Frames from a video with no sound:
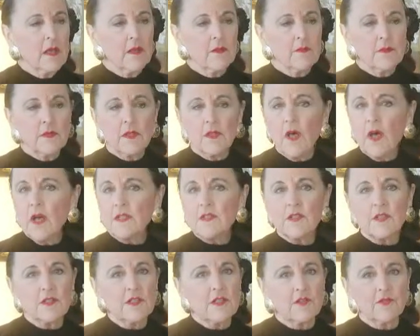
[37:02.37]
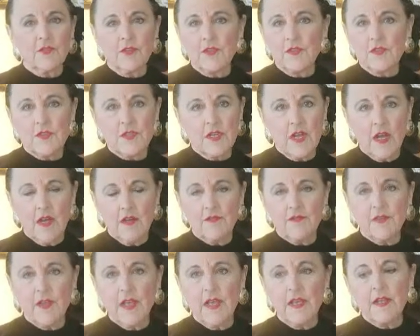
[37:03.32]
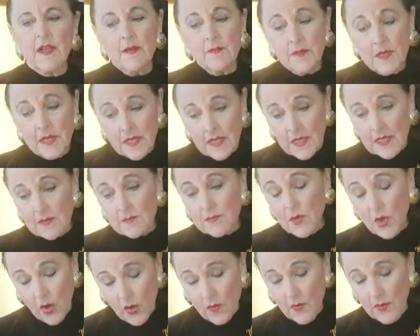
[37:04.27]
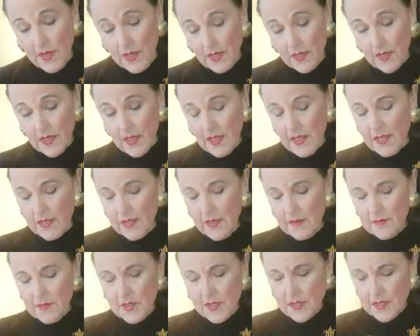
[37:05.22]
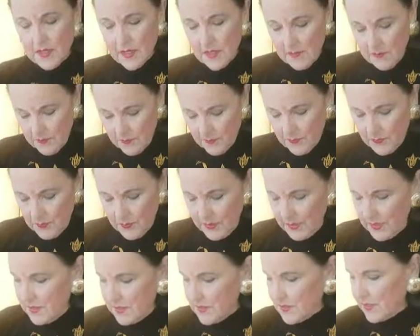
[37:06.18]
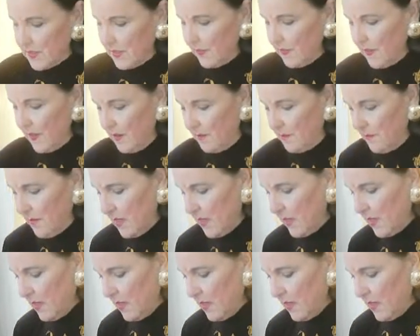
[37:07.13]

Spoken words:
Lots of different stuff. And I'm going to keep going, and I'm going to keep releasing them.